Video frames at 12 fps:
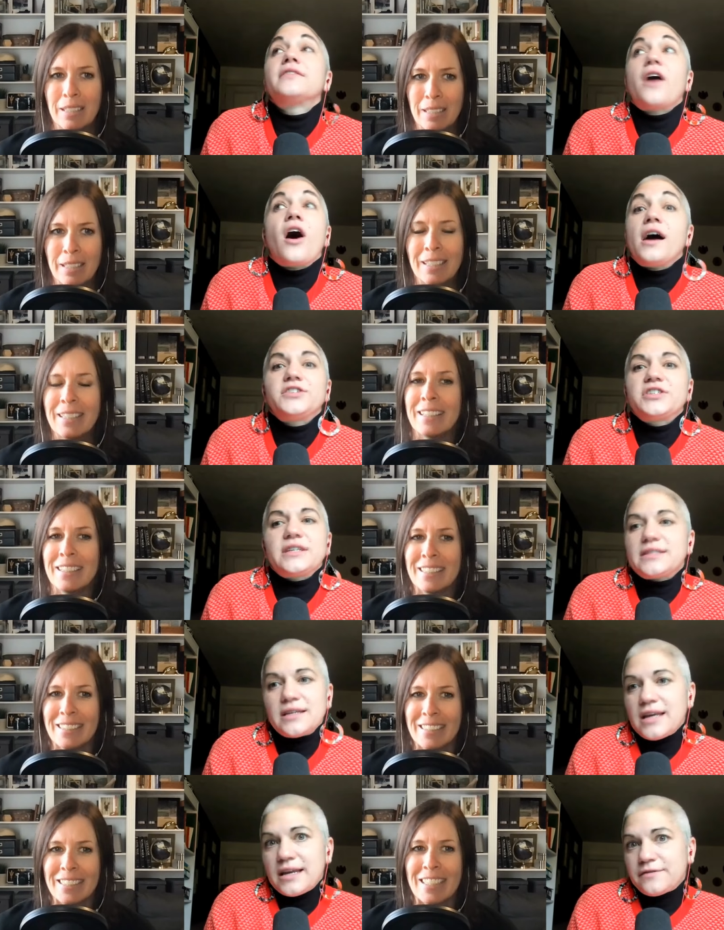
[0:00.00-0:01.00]
Speaker 1: thought just as
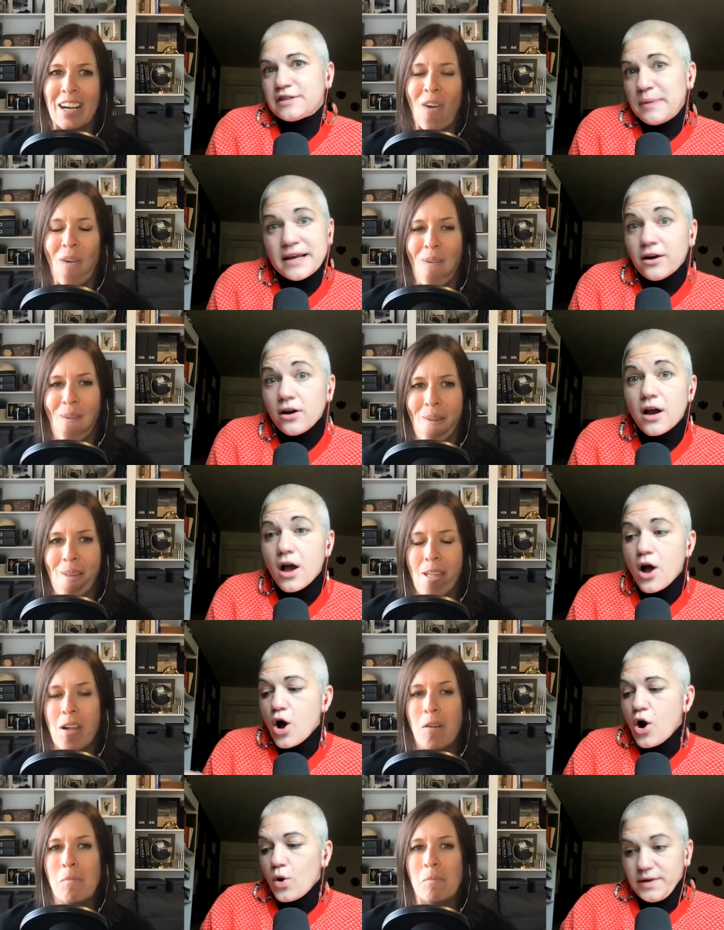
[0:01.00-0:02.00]
a native speaker
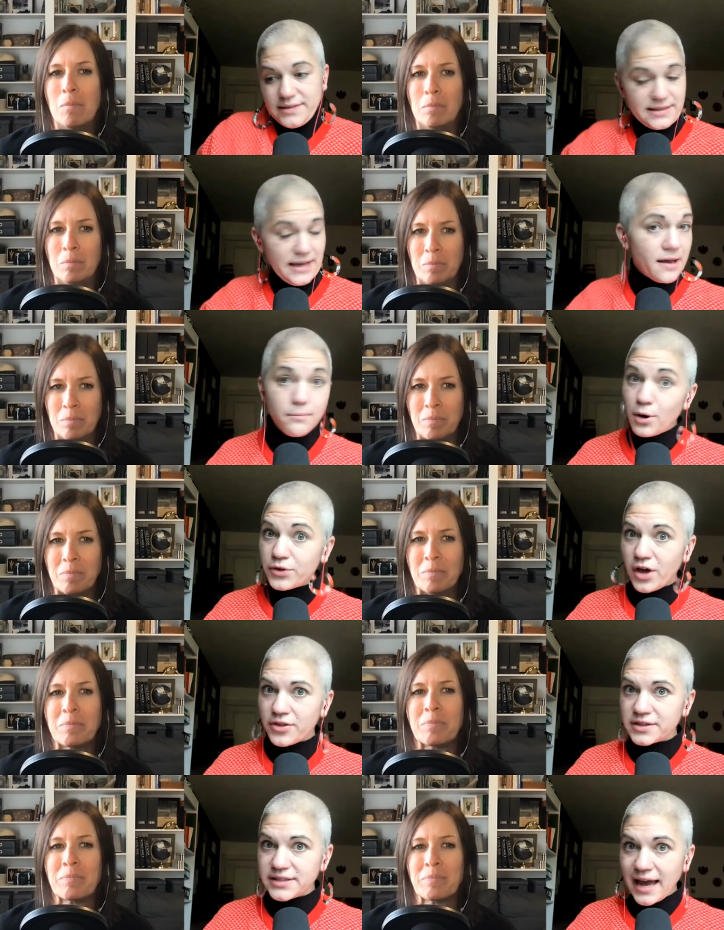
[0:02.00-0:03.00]
we say them both
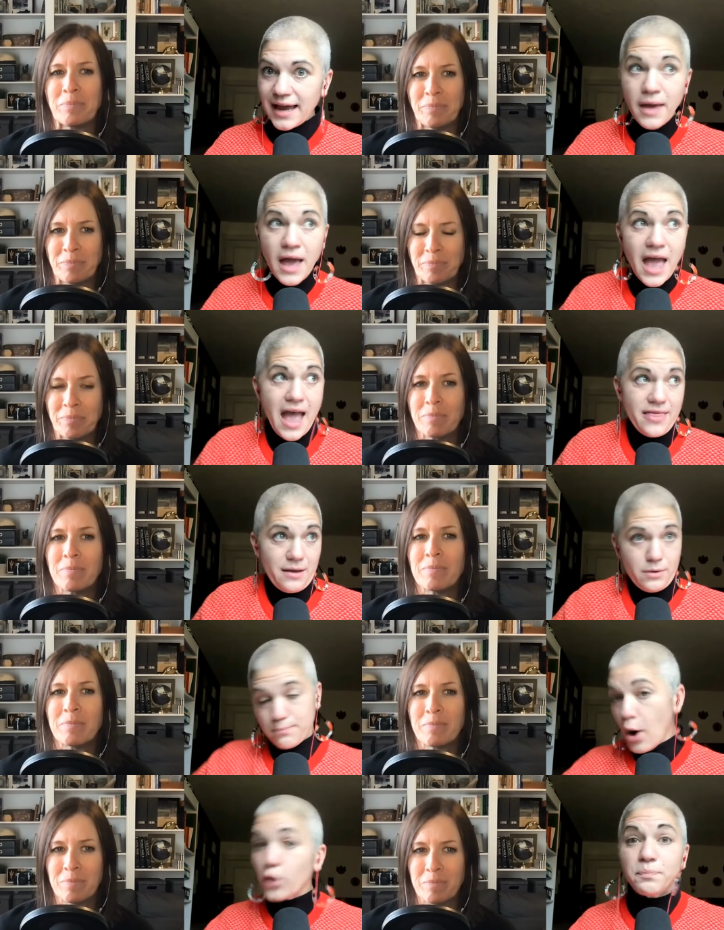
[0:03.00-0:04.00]
all the time and they
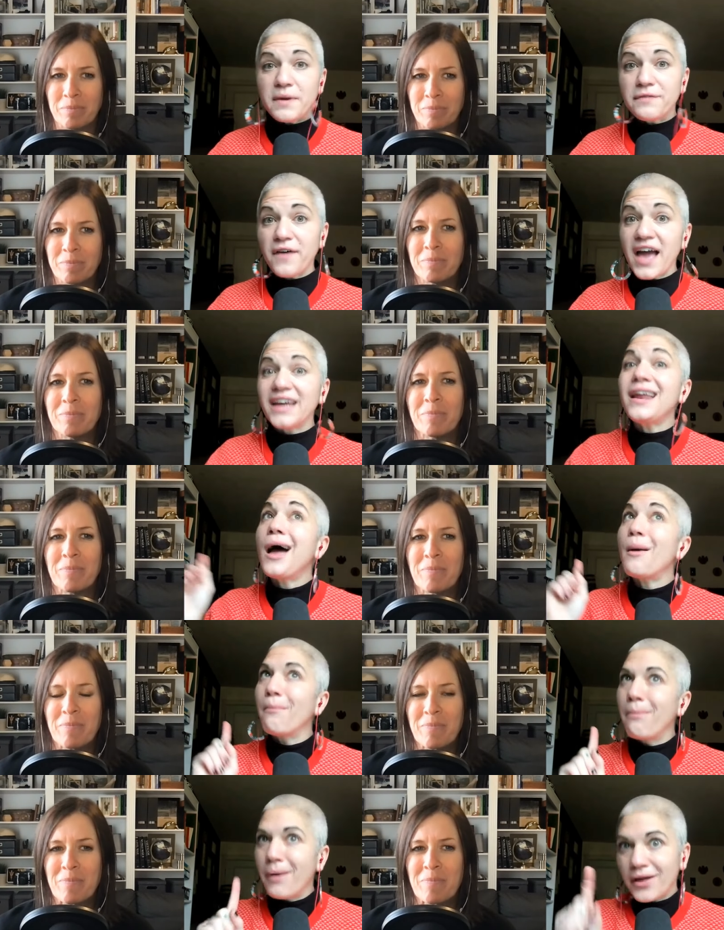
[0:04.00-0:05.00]
would both be fine,
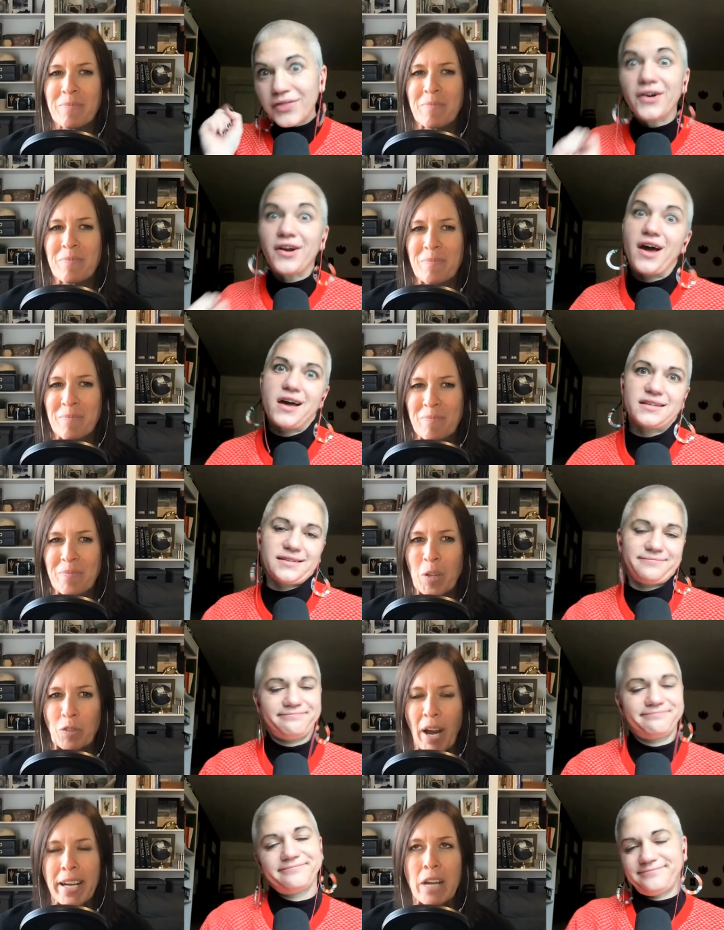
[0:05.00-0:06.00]
but they're not.
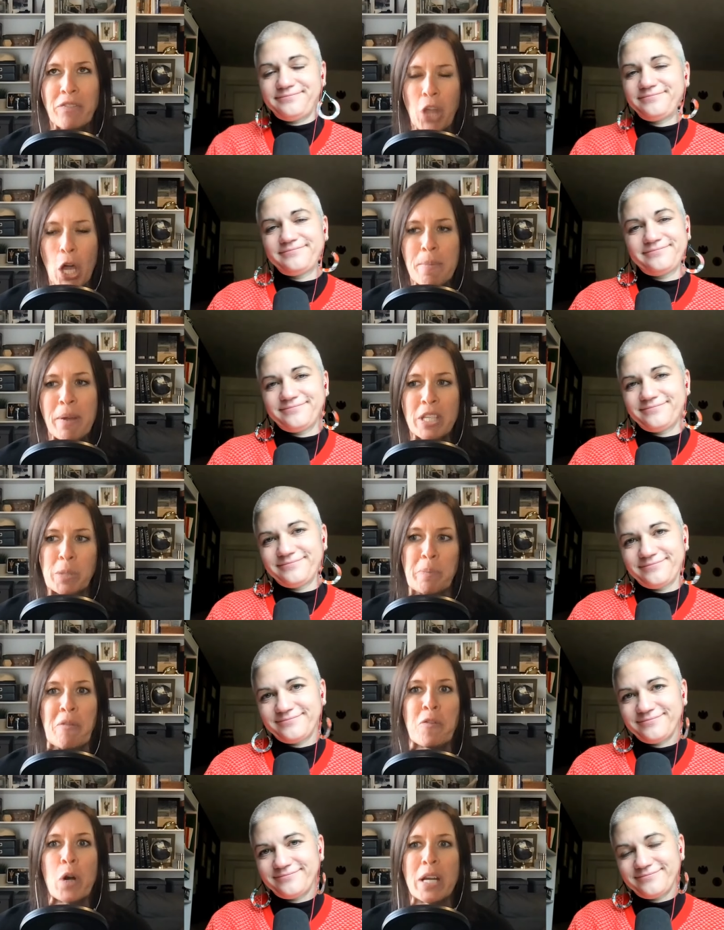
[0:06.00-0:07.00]
Speaker 2: Right. I've thought about this
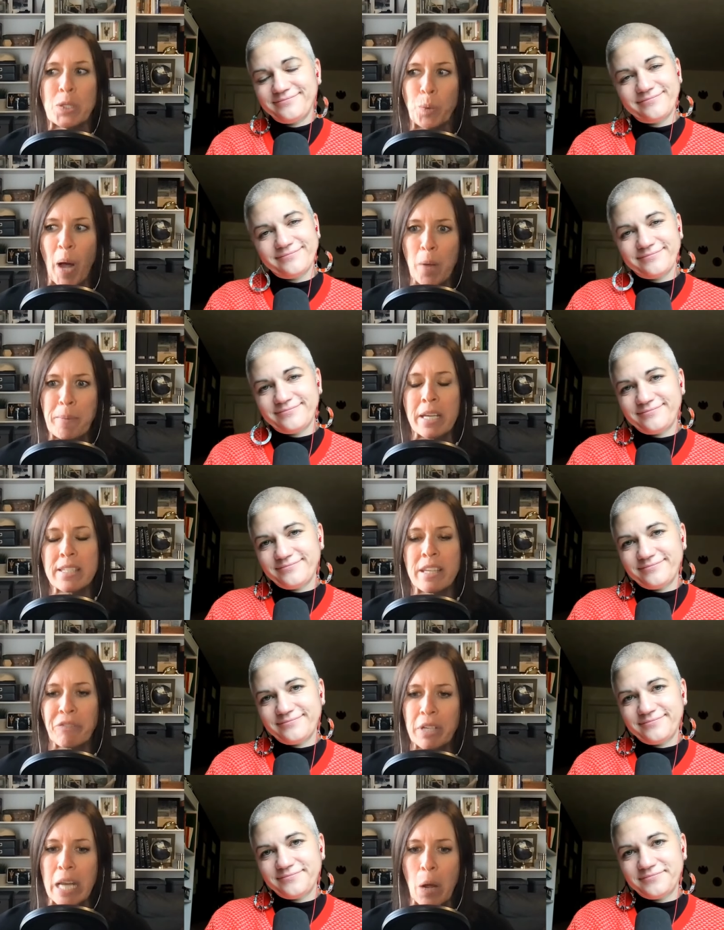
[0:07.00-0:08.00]
before as well because
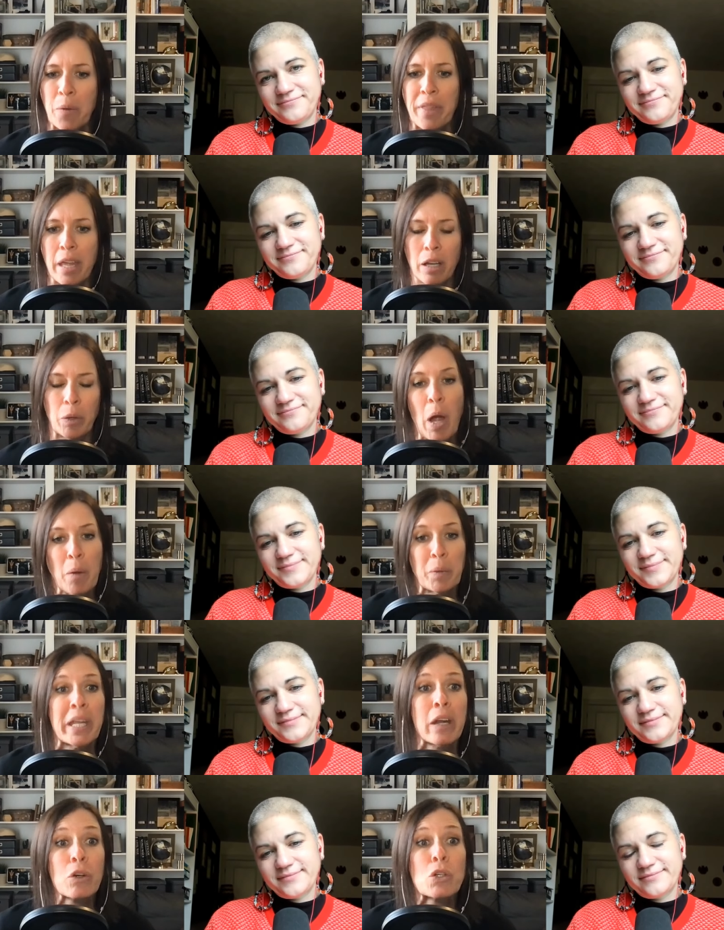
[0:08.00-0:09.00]
every now and then I, I
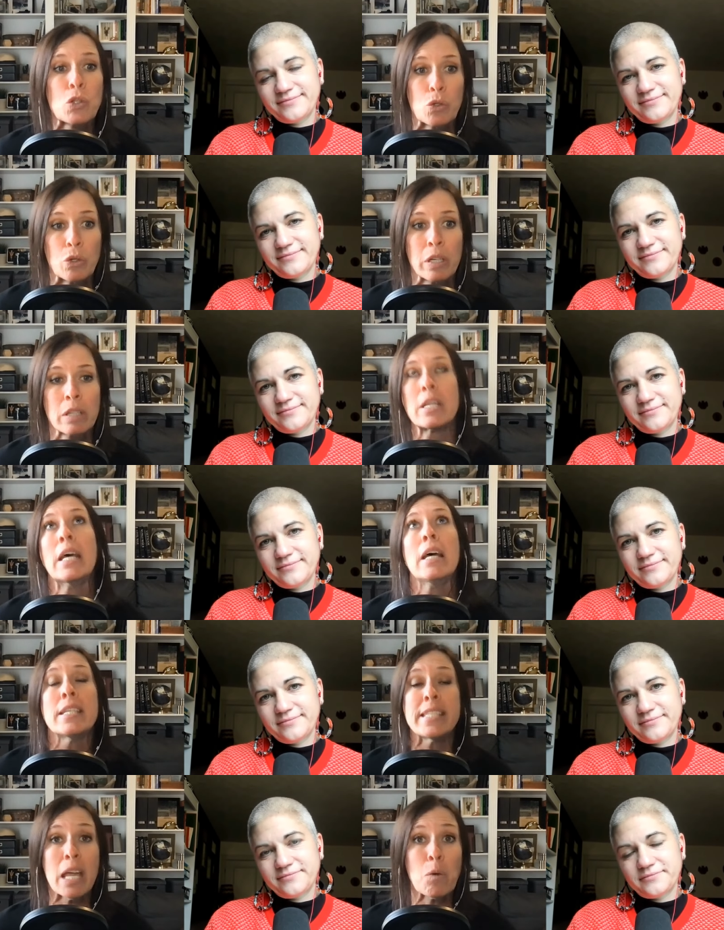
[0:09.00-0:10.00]
will hear a student
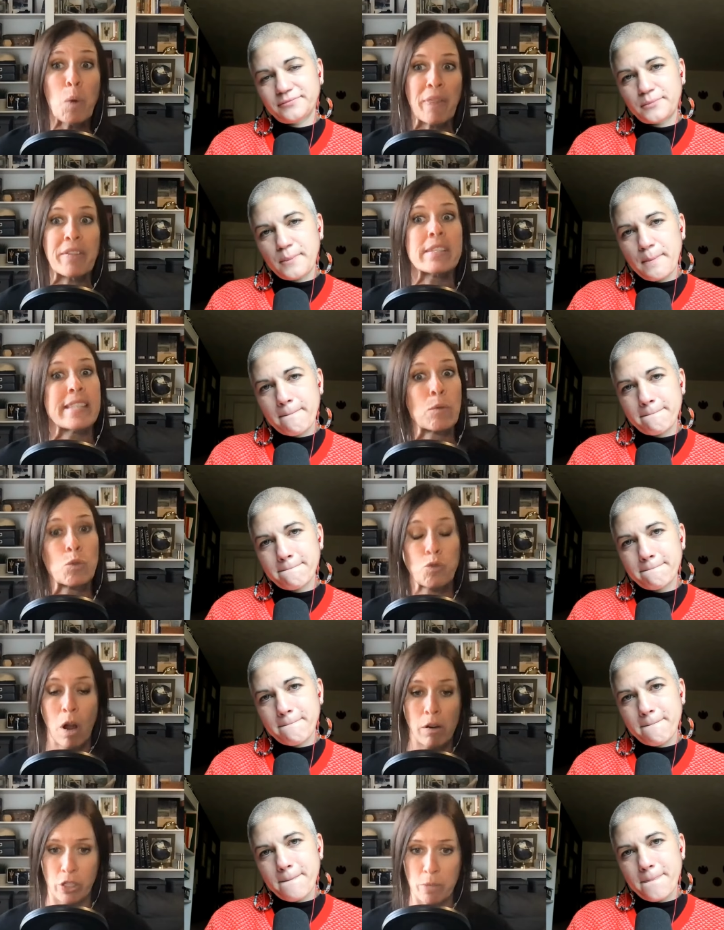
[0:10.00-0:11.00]
say one that sounds
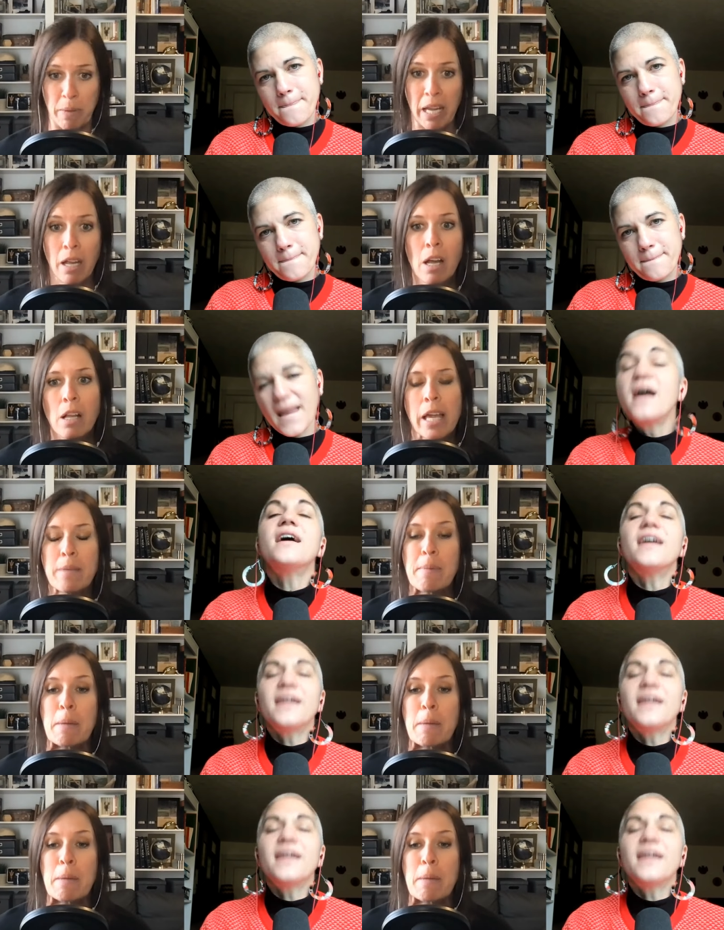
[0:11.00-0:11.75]
wrong to me. Like